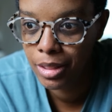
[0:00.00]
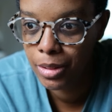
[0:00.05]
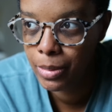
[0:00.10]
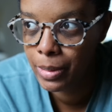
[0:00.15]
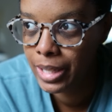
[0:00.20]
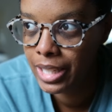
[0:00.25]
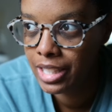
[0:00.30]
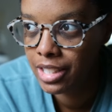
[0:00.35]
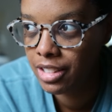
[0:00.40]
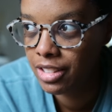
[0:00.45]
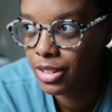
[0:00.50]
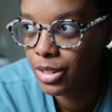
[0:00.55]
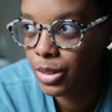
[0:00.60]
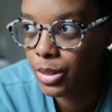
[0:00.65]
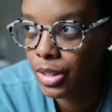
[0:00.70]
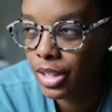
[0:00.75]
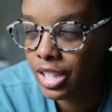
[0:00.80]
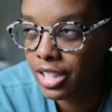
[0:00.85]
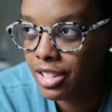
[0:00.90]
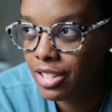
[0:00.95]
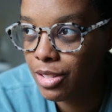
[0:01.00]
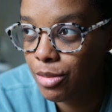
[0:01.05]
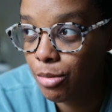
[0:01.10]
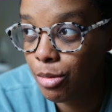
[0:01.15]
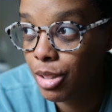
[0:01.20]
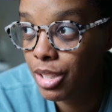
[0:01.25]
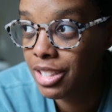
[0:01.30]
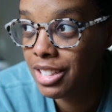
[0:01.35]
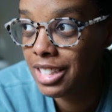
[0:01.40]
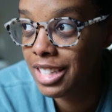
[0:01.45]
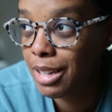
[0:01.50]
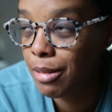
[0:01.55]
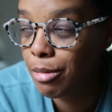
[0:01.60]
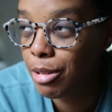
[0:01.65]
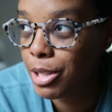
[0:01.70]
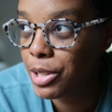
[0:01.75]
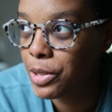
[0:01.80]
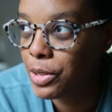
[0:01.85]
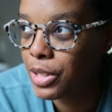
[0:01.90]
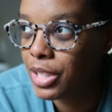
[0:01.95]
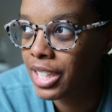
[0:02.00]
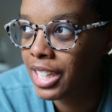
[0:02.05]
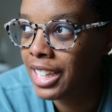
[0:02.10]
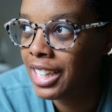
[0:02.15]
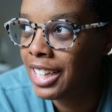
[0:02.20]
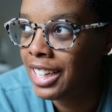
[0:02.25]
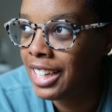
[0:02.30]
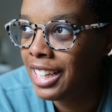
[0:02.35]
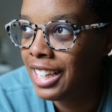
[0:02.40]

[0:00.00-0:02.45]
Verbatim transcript: the weights, so that's one step closer